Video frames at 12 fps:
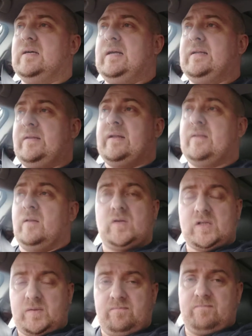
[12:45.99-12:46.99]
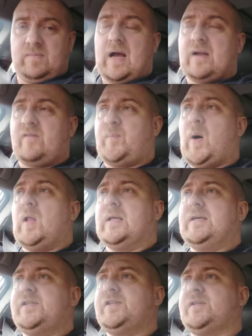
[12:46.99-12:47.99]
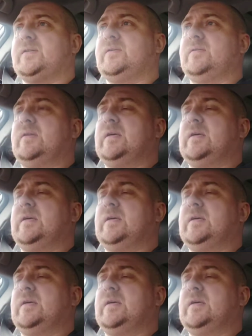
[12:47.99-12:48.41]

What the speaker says: It looks kind of polished and